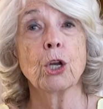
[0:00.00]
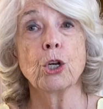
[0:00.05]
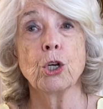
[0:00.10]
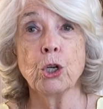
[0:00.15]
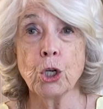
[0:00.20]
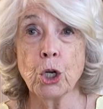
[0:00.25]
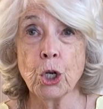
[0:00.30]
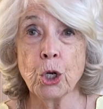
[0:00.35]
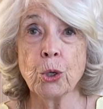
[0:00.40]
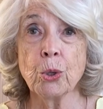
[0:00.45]

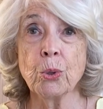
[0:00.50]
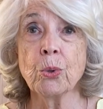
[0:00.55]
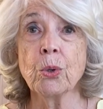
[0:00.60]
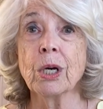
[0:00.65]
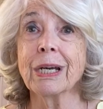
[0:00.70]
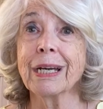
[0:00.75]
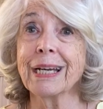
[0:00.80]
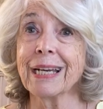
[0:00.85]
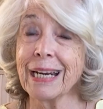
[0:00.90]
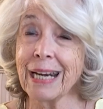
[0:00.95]
new
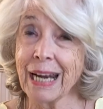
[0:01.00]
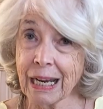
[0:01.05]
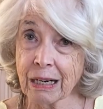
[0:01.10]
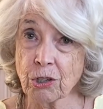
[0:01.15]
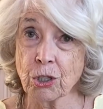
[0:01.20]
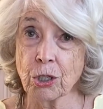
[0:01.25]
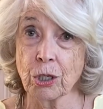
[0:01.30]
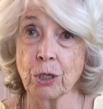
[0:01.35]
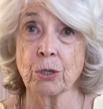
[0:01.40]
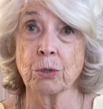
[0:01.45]

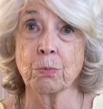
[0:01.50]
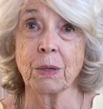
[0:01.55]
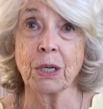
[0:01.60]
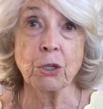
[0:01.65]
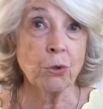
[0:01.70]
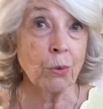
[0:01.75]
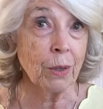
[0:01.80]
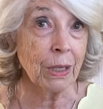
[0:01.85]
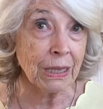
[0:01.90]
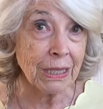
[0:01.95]
connections
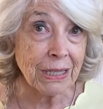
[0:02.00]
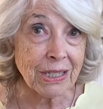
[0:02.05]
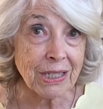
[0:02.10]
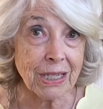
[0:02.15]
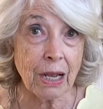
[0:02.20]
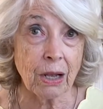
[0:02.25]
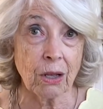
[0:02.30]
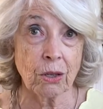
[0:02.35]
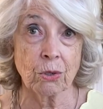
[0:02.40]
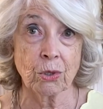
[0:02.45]
between the
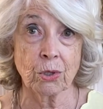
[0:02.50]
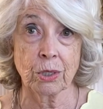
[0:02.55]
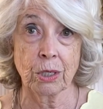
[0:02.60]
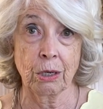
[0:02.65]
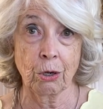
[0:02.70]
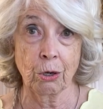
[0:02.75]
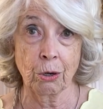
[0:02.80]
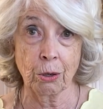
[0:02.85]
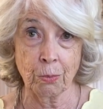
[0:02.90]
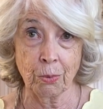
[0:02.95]
cells
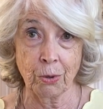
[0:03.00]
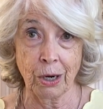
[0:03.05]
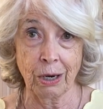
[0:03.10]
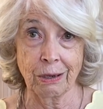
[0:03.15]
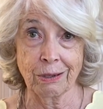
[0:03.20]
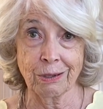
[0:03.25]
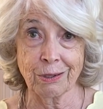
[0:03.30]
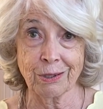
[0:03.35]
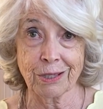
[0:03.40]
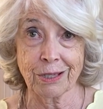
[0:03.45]
in our
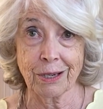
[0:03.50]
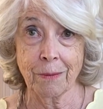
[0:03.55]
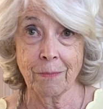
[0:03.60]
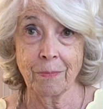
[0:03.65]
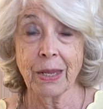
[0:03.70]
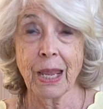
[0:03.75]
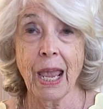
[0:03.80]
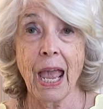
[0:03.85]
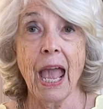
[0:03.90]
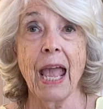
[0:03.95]
brains
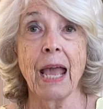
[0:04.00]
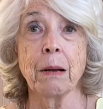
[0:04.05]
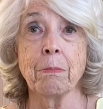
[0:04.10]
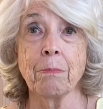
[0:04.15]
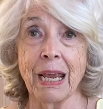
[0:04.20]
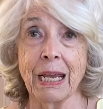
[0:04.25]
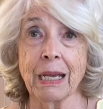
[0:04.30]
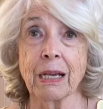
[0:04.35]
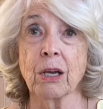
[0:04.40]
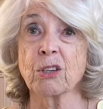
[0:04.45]
and
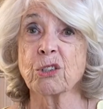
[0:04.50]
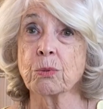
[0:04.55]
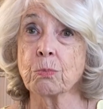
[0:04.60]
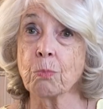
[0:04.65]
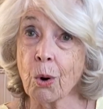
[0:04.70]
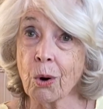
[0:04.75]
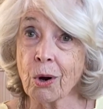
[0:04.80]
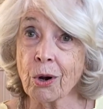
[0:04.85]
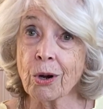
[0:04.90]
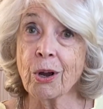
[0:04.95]
make us
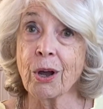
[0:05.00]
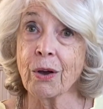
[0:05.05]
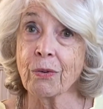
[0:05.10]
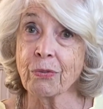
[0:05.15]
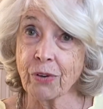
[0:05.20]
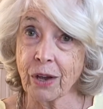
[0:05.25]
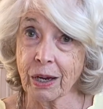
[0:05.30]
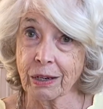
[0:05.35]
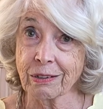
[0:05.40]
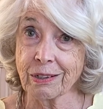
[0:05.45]
more
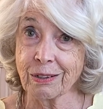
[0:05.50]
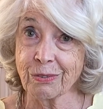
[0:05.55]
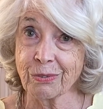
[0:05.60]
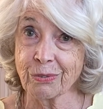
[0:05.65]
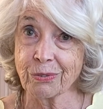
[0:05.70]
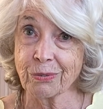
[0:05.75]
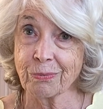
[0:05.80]
effective.